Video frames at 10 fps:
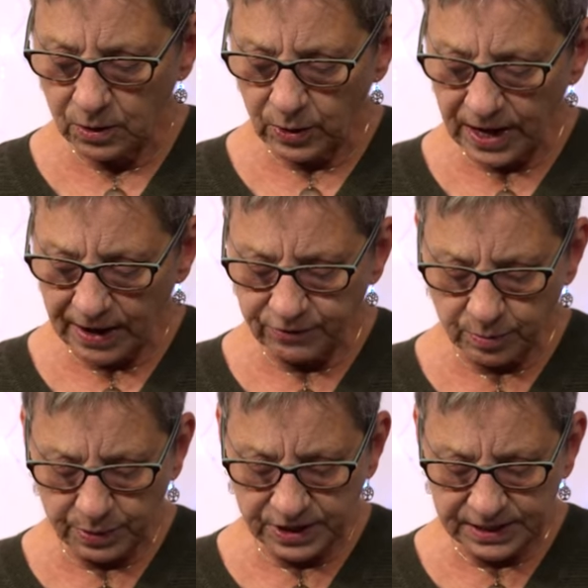We have to
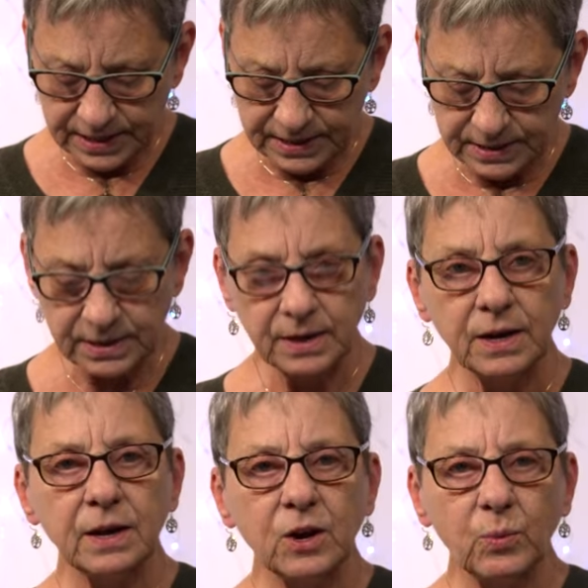persist.
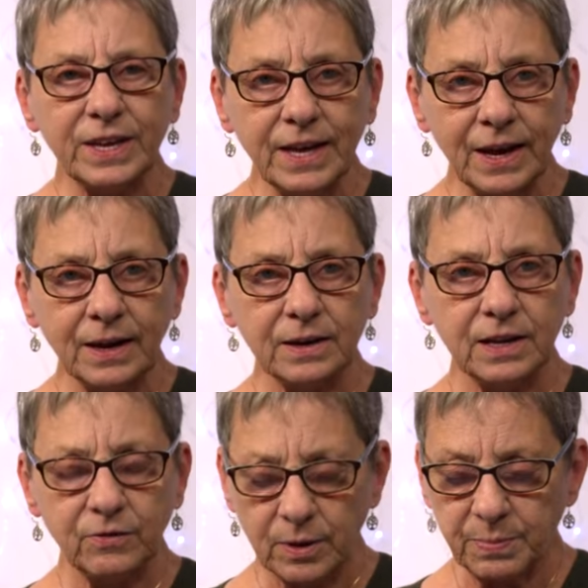We can't
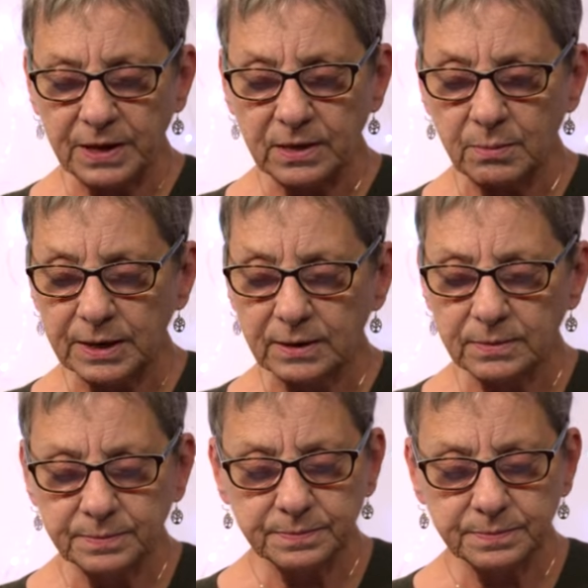give up in the middle.